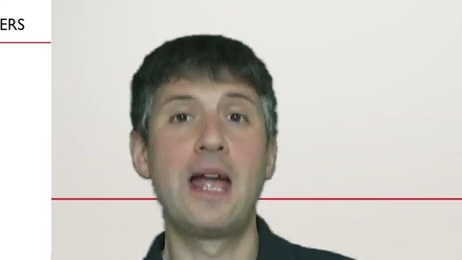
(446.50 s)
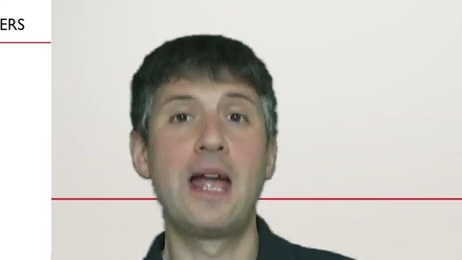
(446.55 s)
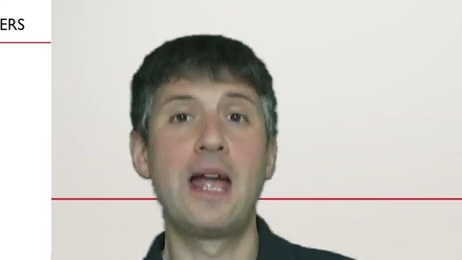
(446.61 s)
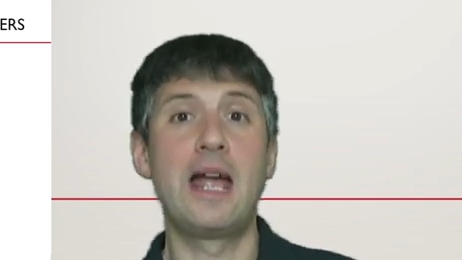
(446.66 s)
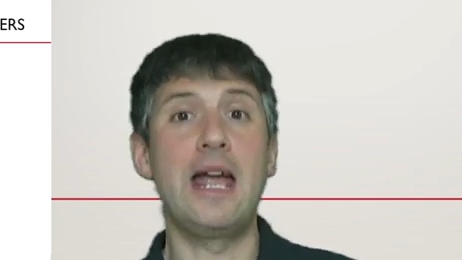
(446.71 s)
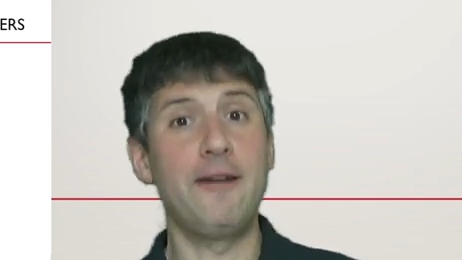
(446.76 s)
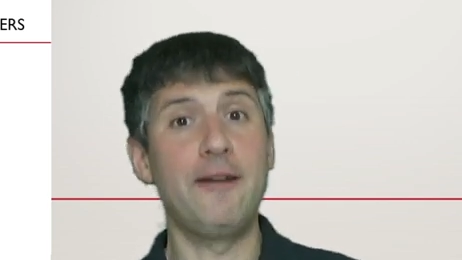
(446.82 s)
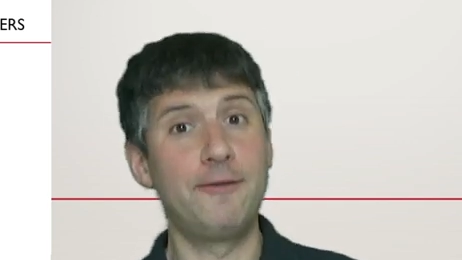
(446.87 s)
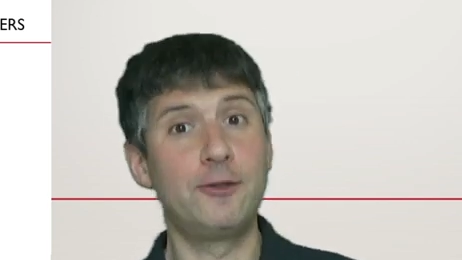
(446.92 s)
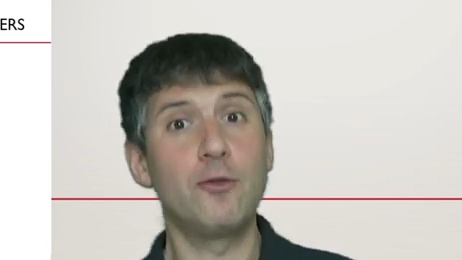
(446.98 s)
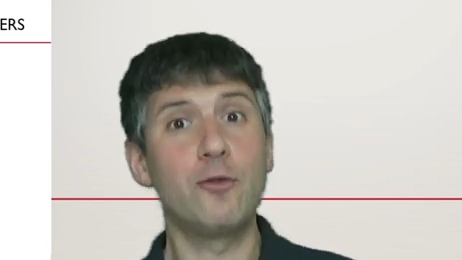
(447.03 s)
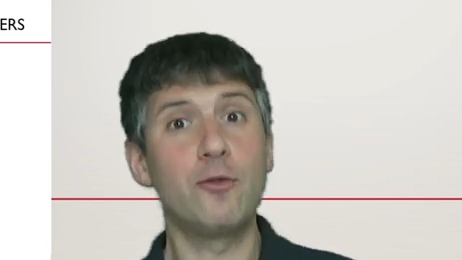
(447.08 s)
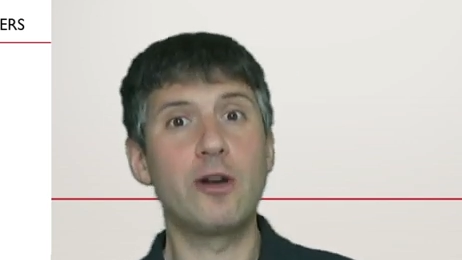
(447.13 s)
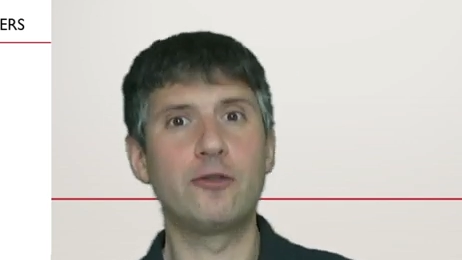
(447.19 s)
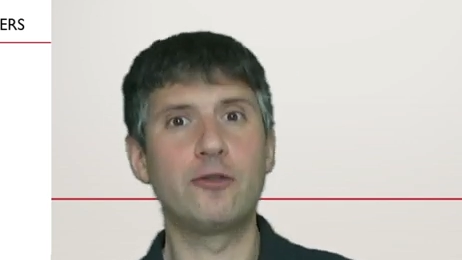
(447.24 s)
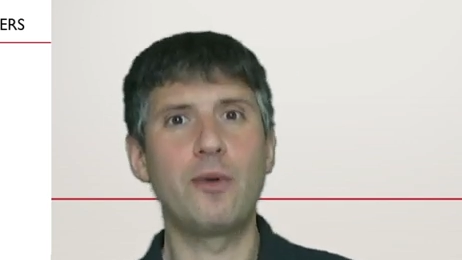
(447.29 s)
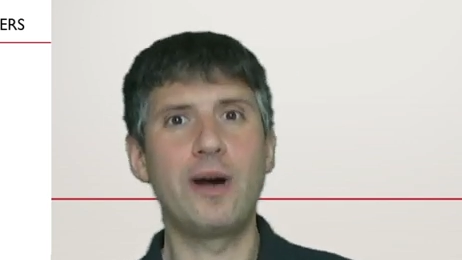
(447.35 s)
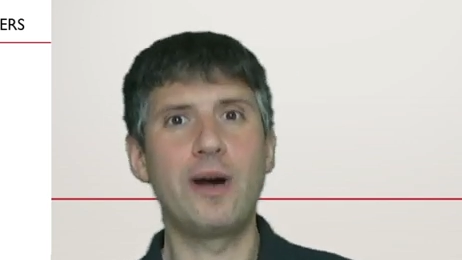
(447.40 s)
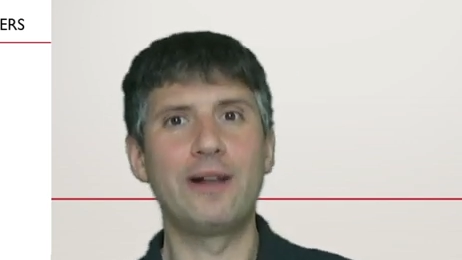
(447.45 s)
If it all
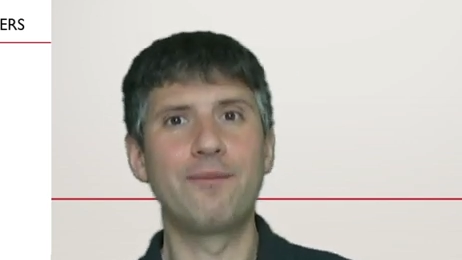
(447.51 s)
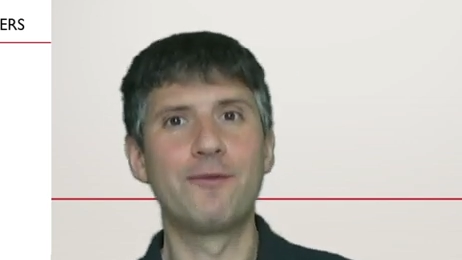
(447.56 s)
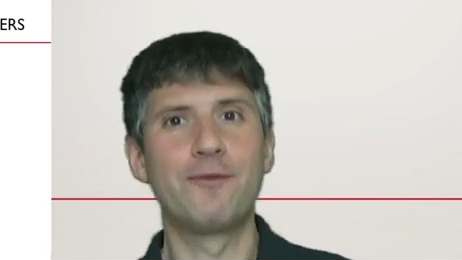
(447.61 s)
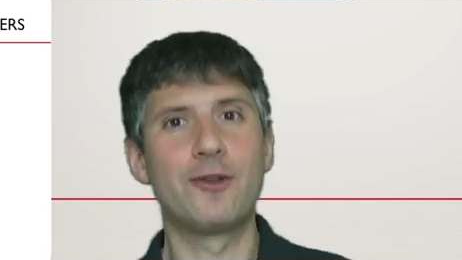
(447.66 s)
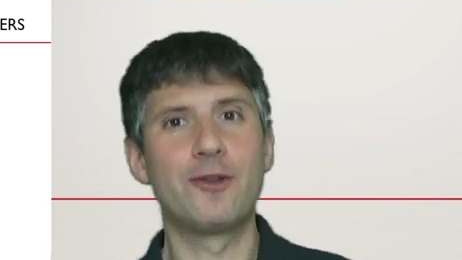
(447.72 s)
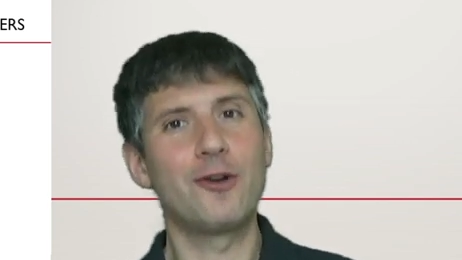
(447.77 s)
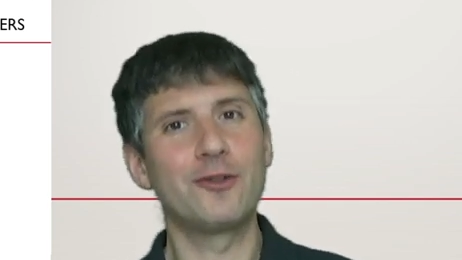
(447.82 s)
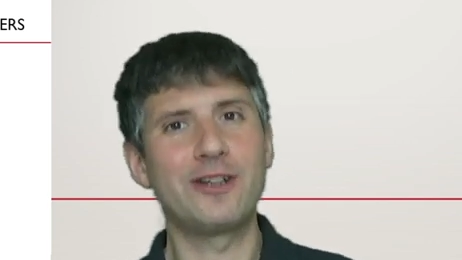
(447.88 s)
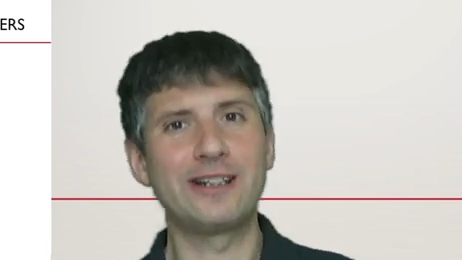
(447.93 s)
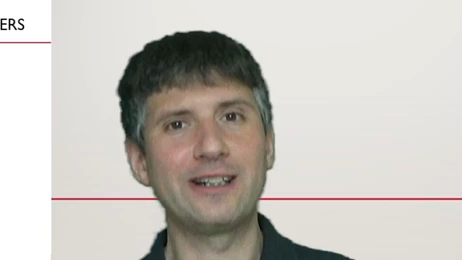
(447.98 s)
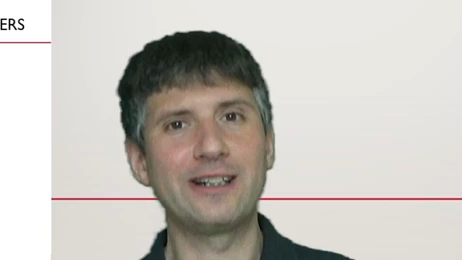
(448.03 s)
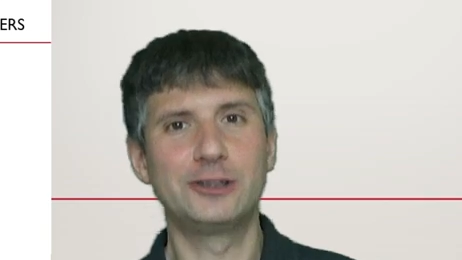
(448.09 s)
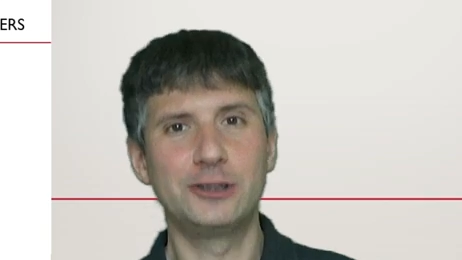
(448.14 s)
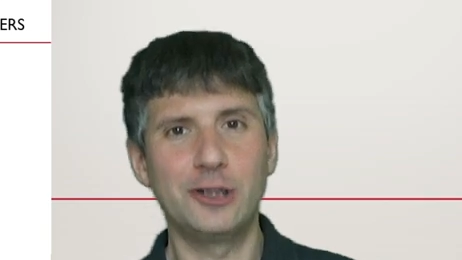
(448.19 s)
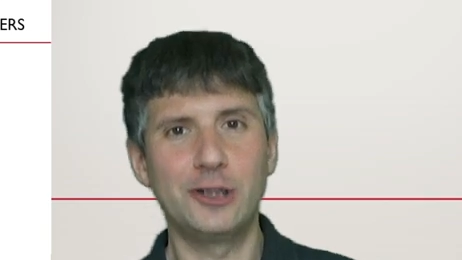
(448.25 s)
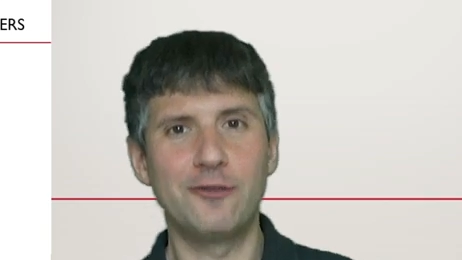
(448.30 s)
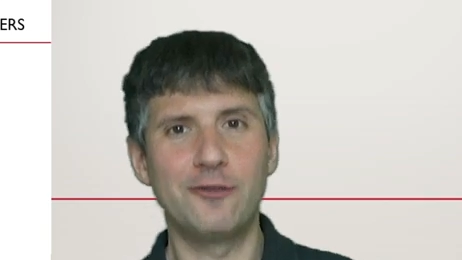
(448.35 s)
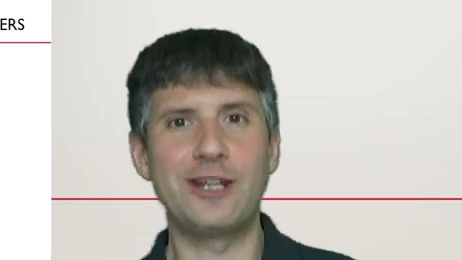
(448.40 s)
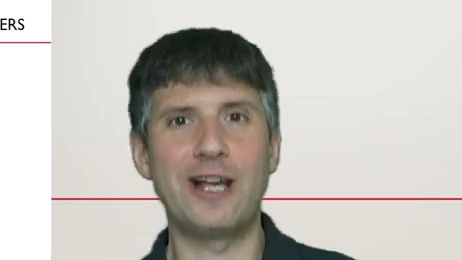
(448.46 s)
goes well, the contact
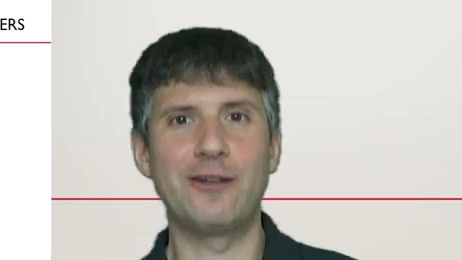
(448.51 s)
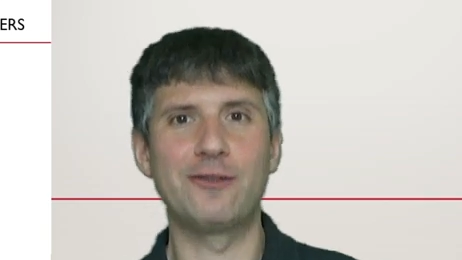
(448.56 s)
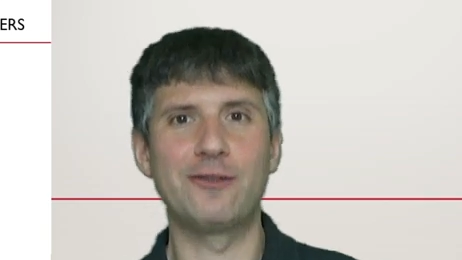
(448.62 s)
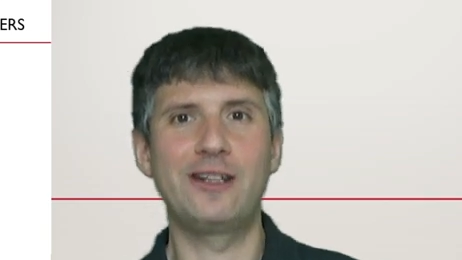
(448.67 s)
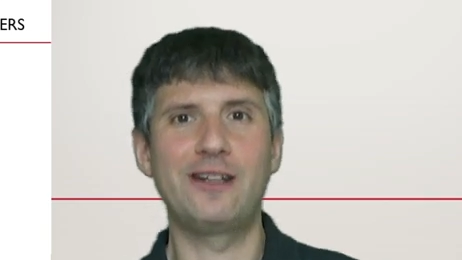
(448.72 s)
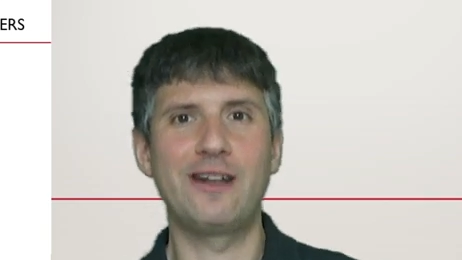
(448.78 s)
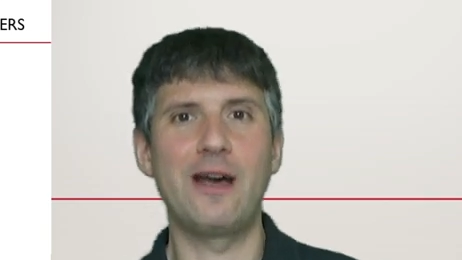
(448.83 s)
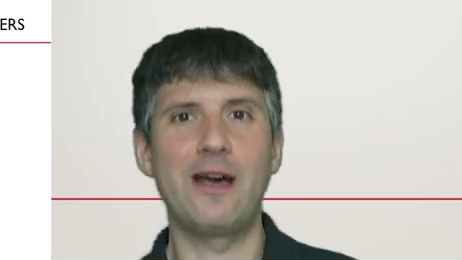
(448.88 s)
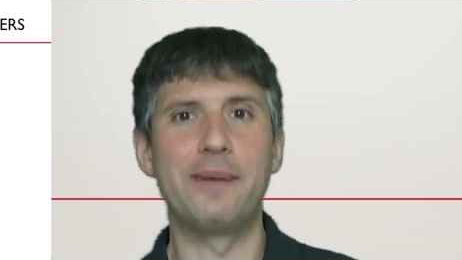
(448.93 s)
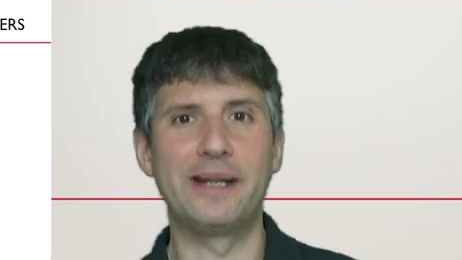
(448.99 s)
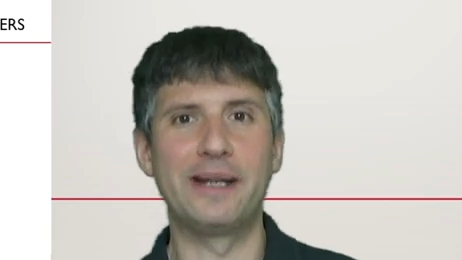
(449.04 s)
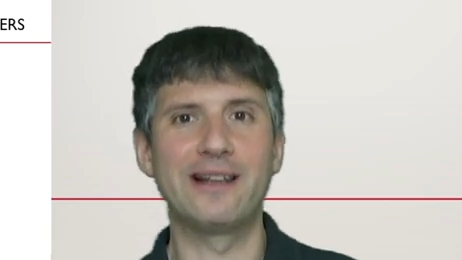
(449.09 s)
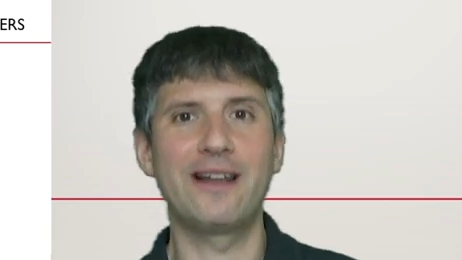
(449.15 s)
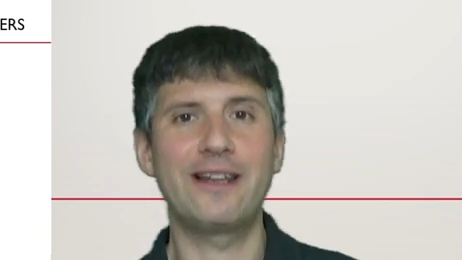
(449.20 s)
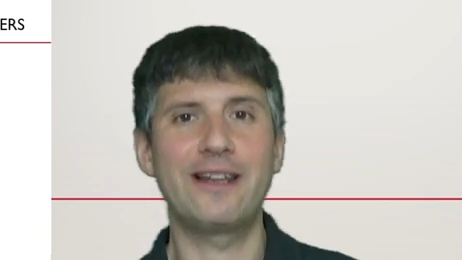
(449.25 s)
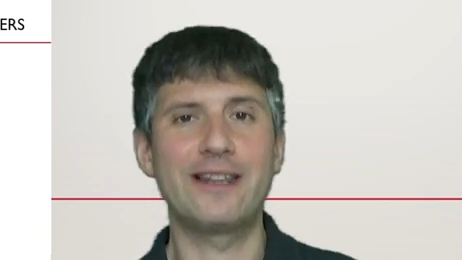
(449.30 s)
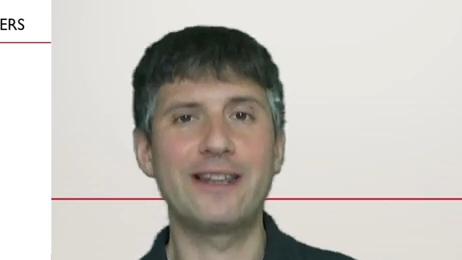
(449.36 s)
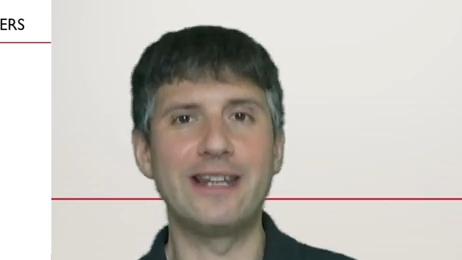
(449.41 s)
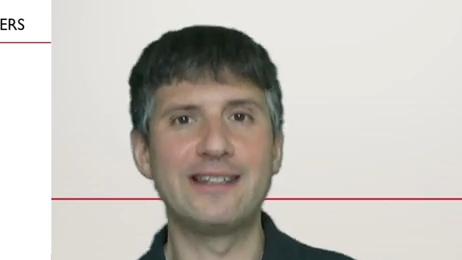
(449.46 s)
should have sounded a bit
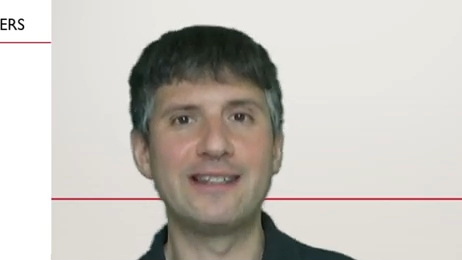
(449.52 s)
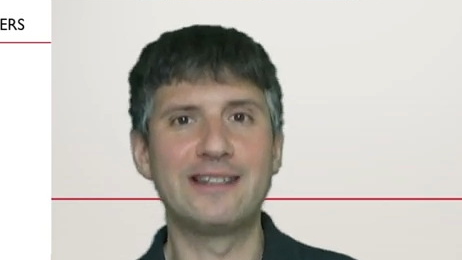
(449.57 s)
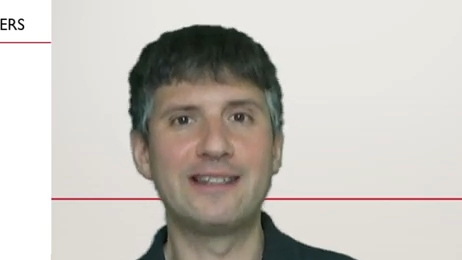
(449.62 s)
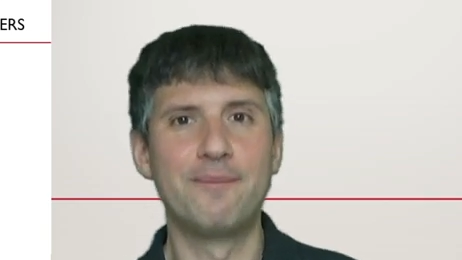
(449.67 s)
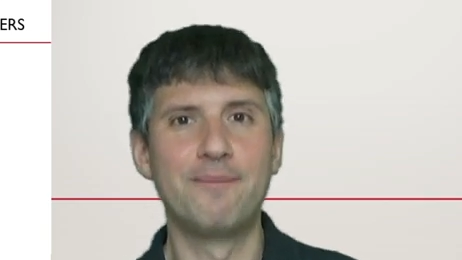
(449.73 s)
like this.